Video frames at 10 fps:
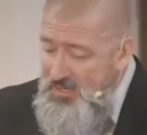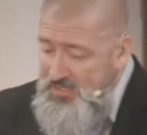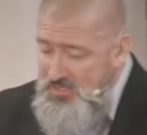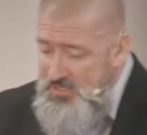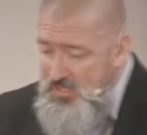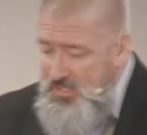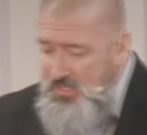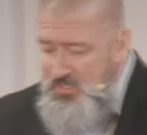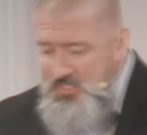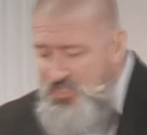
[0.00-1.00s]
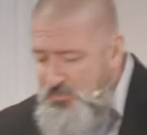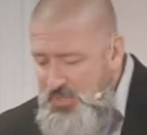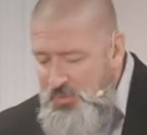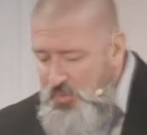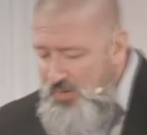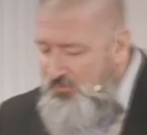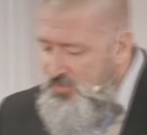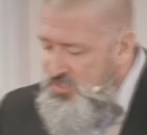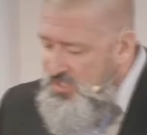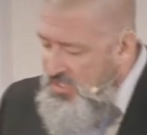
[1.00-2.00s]
us. This could be a
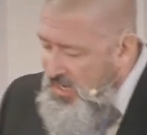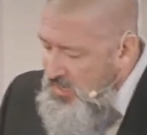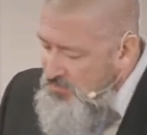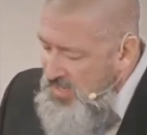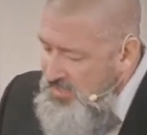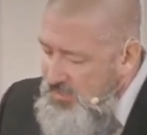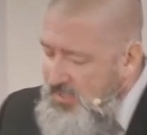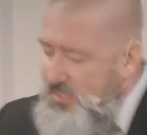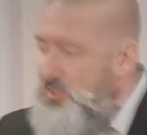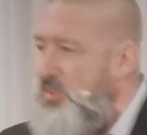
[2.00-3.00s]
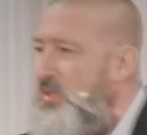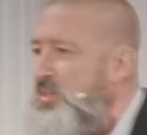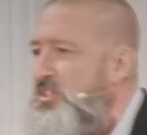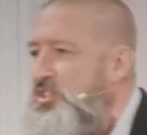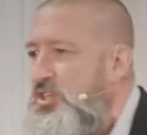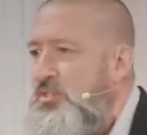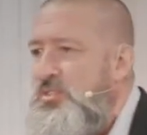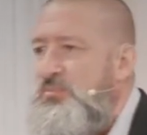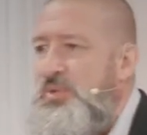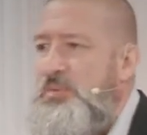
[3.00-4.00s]
reference to God making Israel his
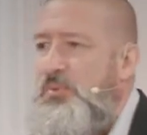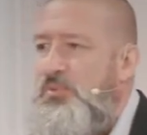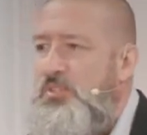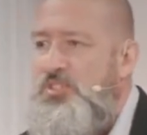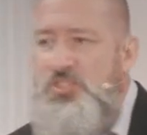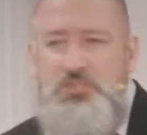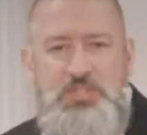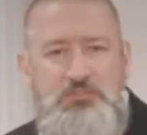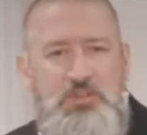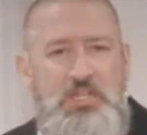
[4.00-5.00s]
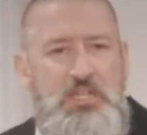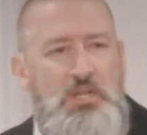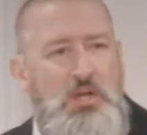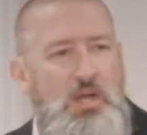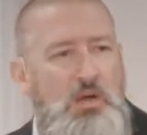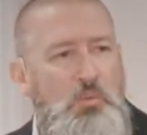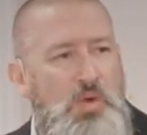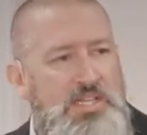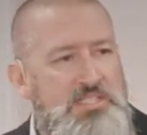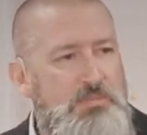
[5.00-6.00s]
chosen people. There's two different
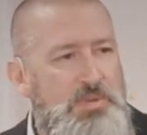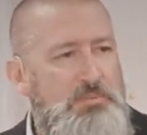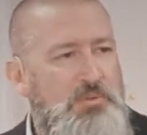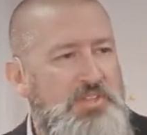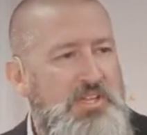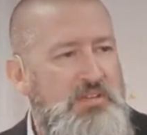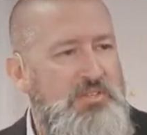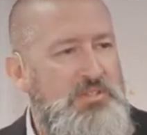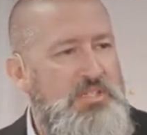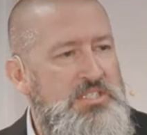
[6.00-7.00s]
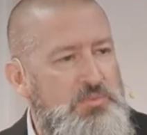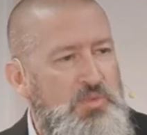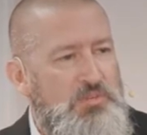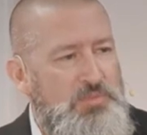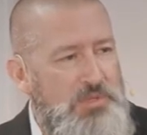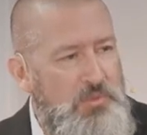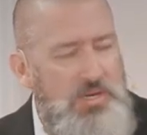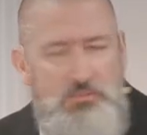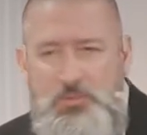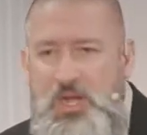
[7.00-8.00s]
ways that people think of it. This would have been
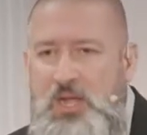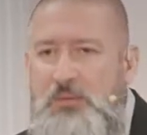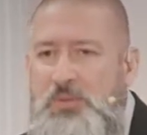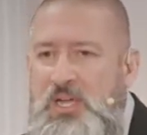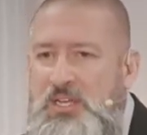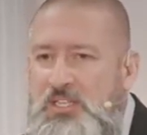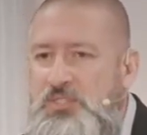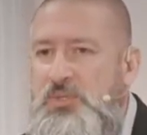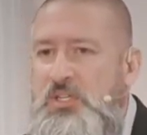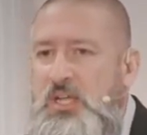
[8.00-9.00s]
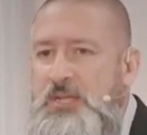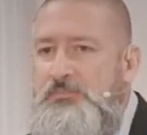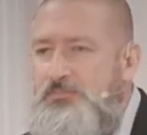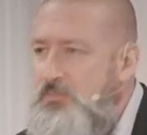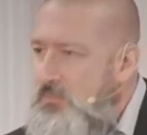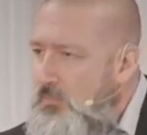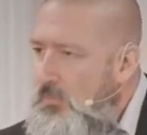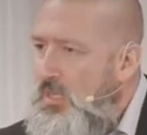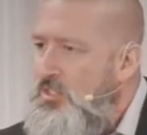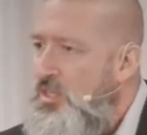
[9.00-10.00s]
written by an Israelite.
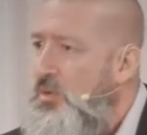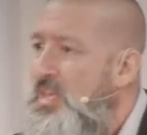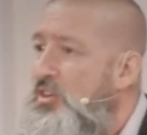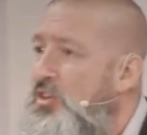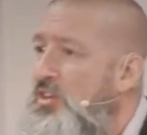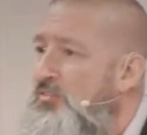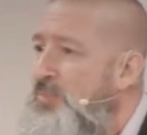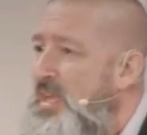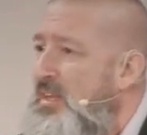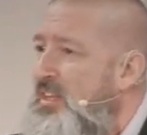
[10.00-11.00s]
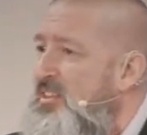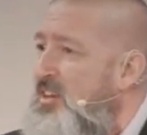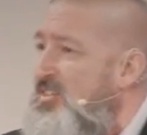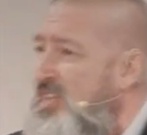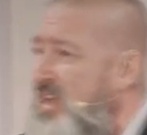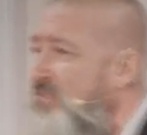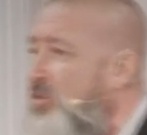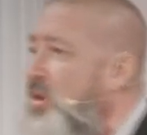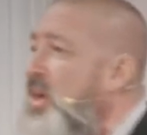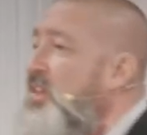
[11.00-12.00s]
So it could have been that they're thankful